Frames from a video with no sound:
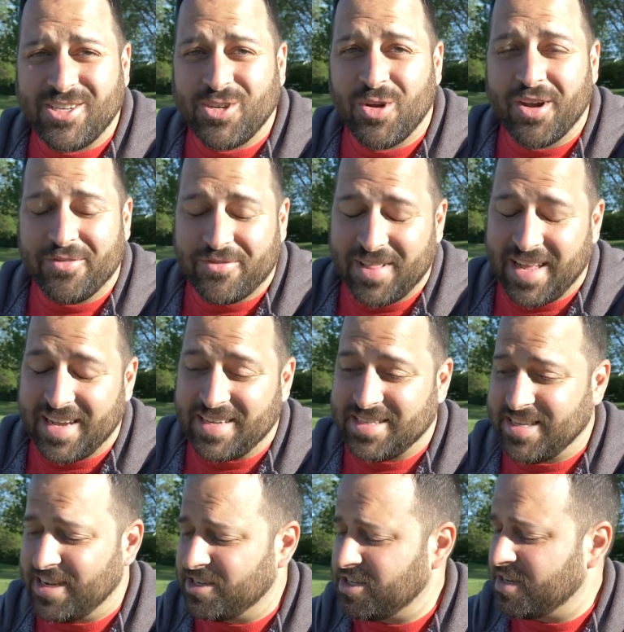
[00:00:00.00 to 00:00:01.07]
short flying
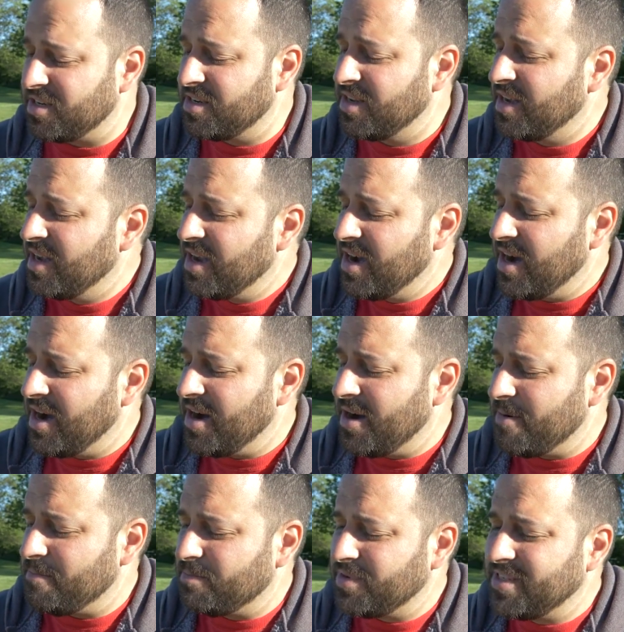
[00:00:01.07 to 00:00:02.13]
session.
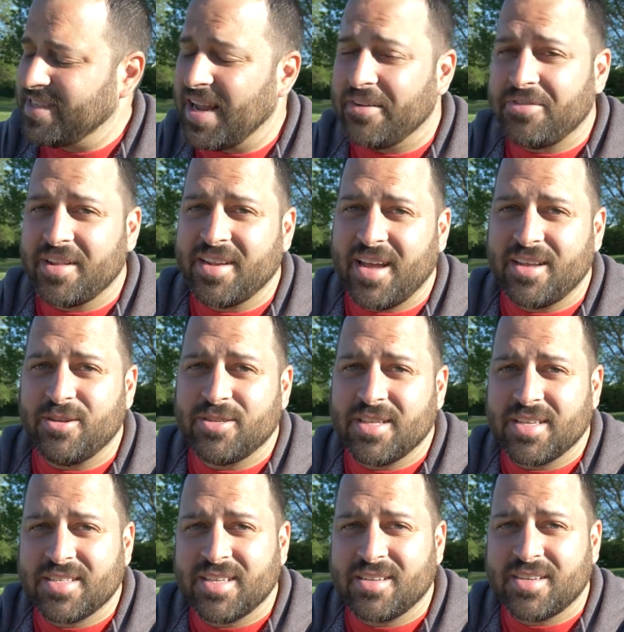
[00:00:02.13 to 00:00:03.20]
Um, definitely not used to
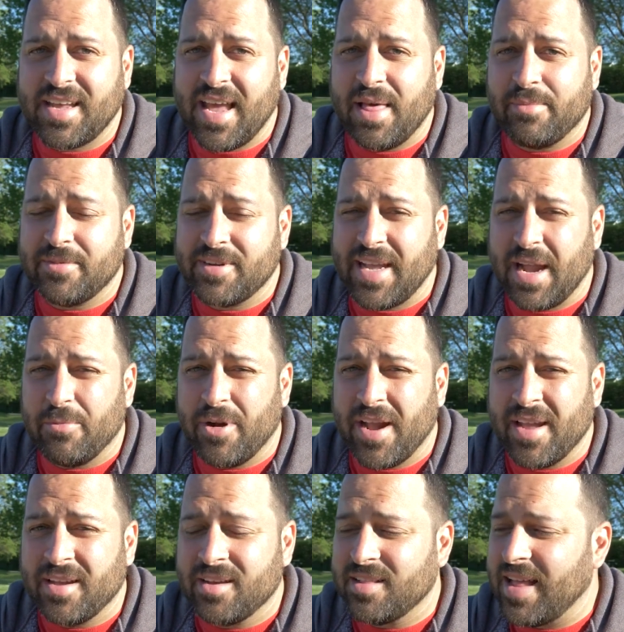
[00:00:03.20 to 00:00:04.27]
this little cam camera
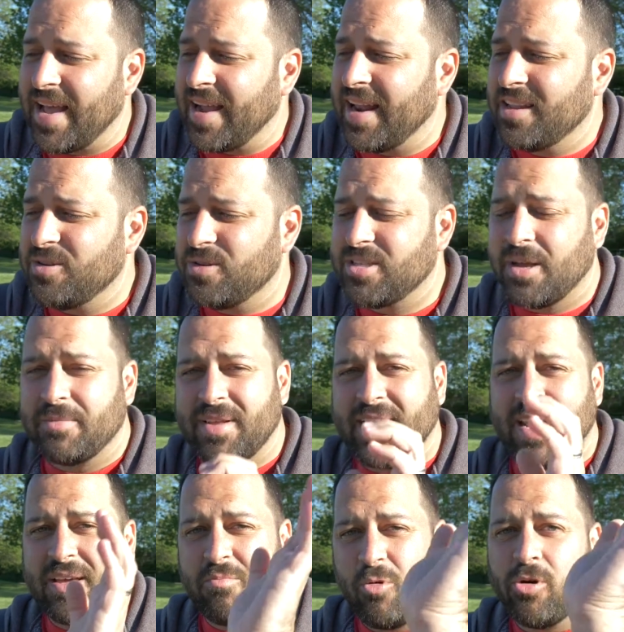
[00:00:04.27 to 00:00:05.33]
angle. I gotta do something to
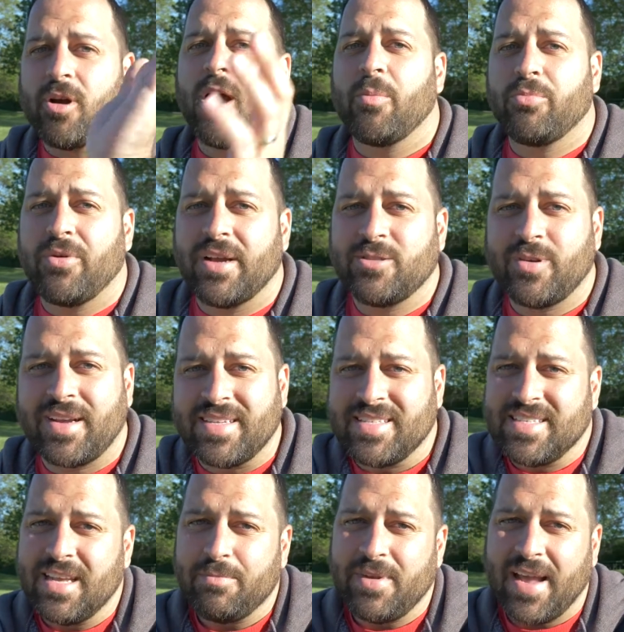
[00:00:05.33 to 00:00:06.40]
get it more upright so I can
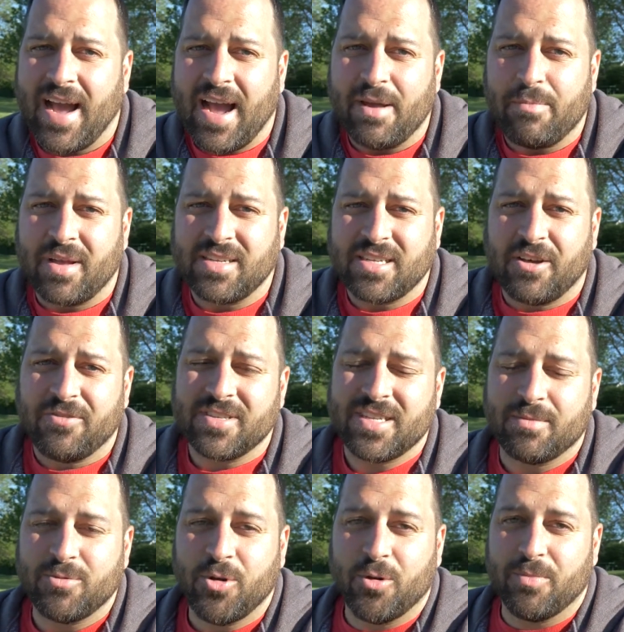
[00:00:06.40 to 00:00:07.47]
see behind myself as
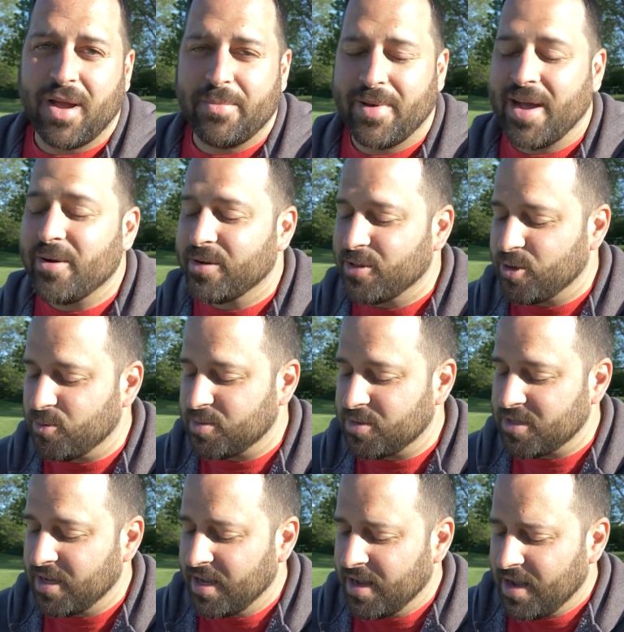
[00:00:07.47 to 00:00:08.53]
I'm doing my power
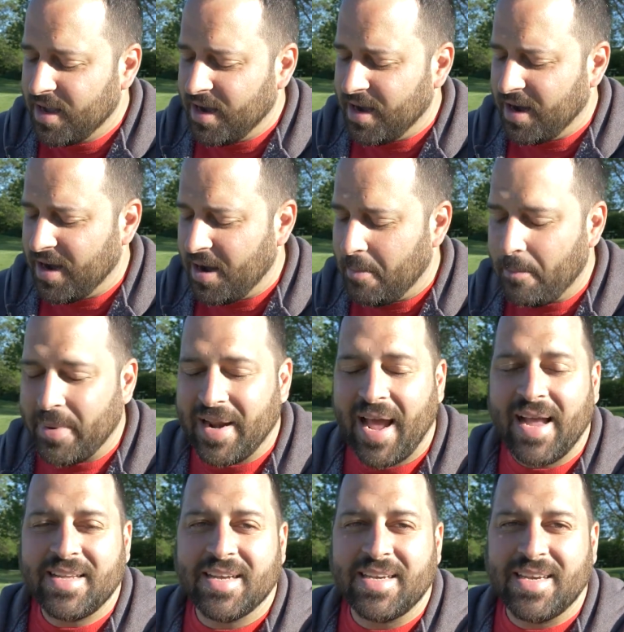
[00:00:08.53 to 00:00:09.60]
loops. Um, but
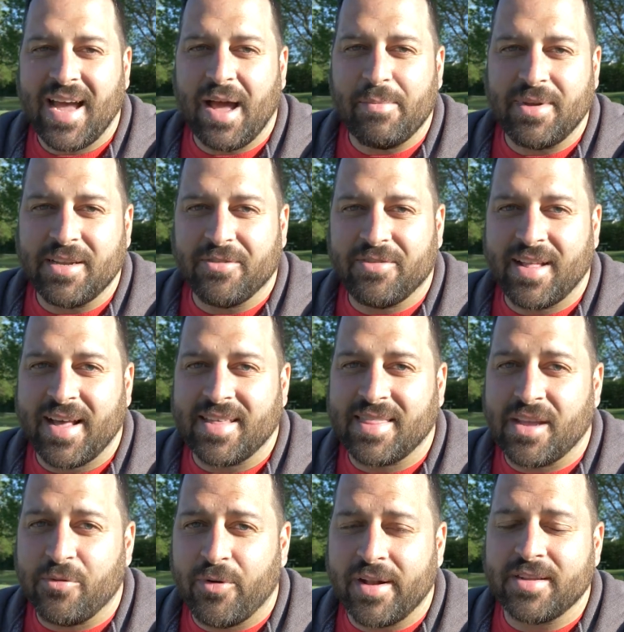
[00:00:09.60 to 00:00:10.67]
I did not mean to fly the
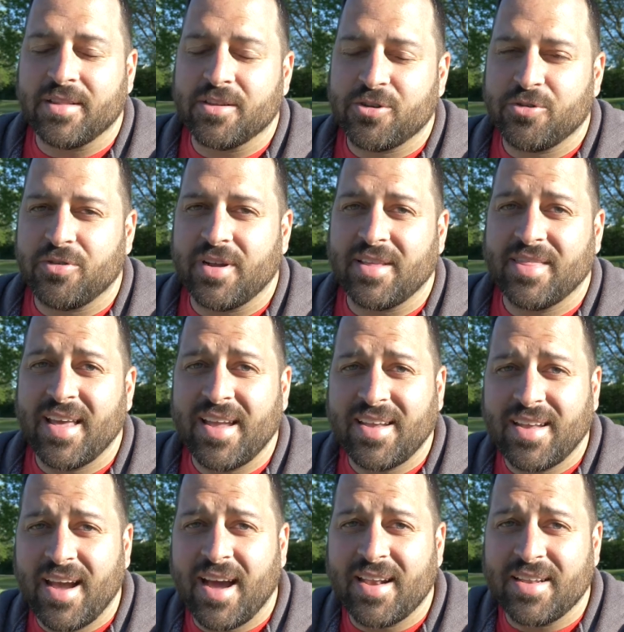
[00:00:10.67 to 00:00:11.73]
thing right into the tree.
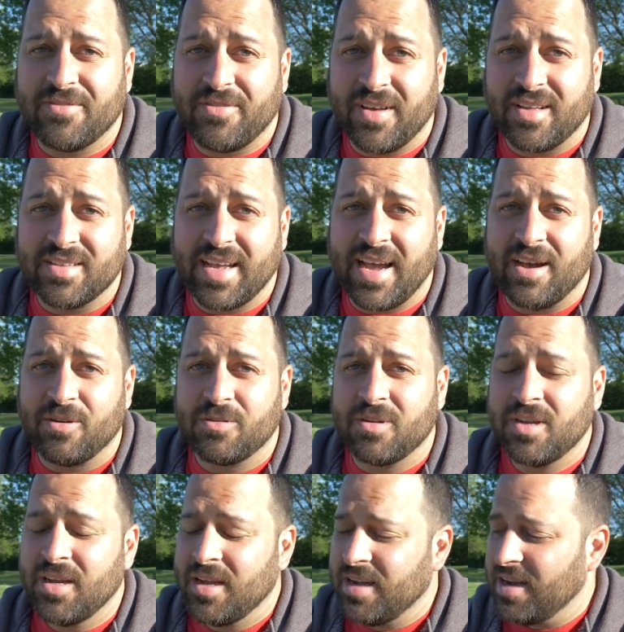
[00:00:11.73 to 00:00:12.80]
Thank God it fell down.
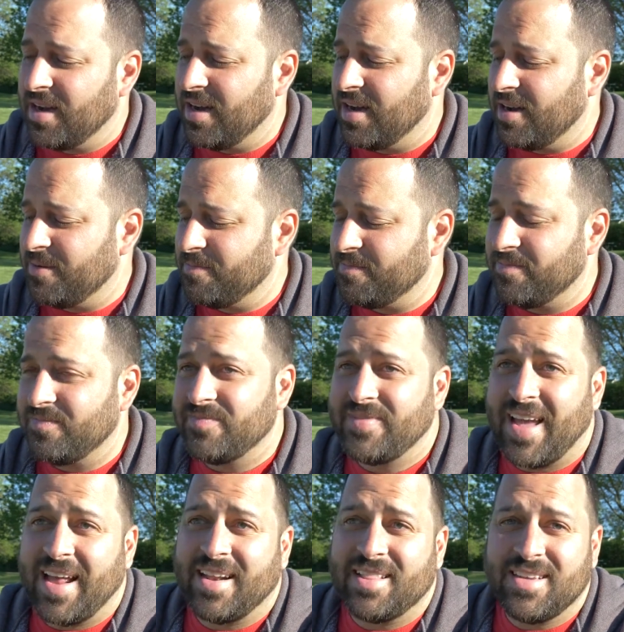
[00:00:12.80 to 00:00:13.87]
Um,
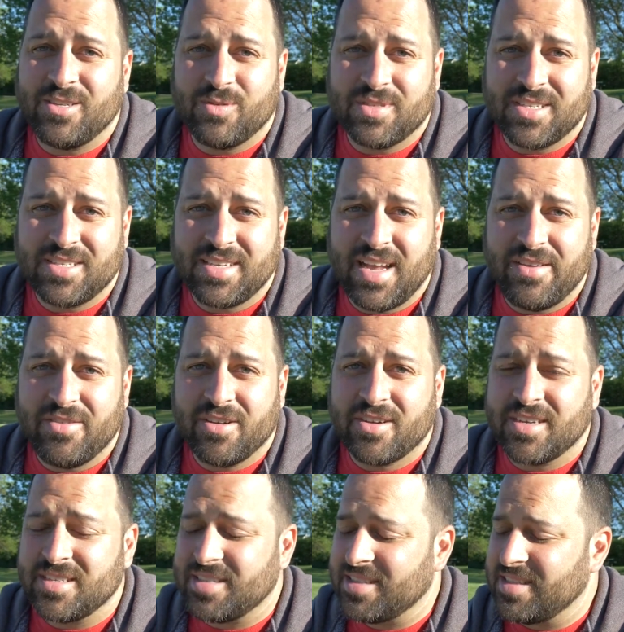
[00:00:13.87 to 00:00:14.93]
that at least was a savior
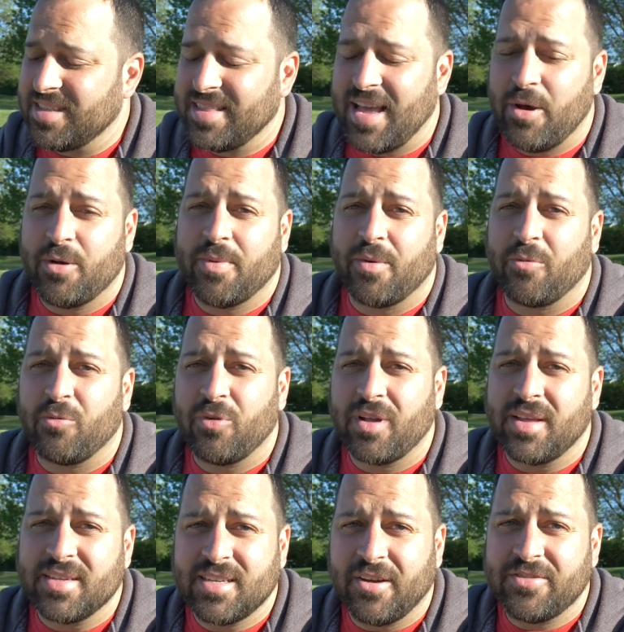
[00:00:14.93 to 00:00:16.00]
because that would have been
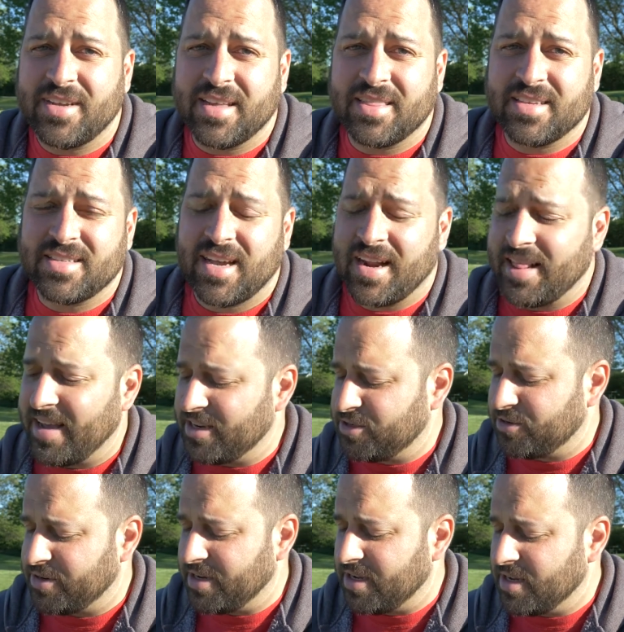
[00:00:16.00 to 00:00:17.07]
really tough to get this out of that
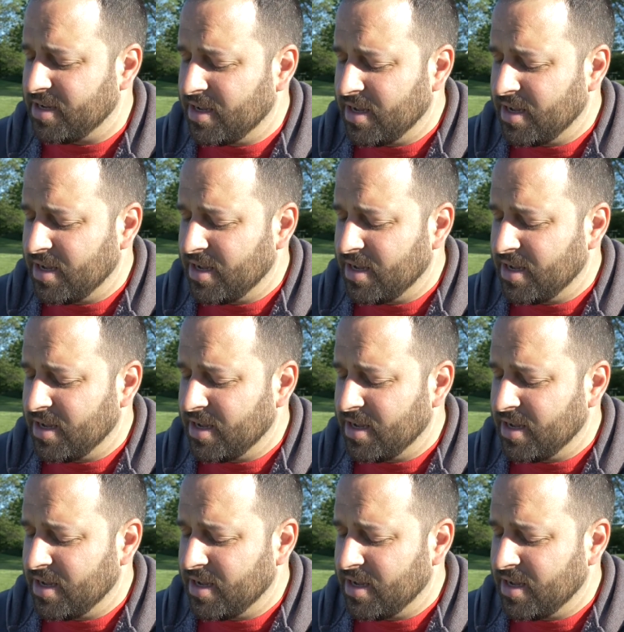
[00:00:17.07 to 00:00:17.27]
tree.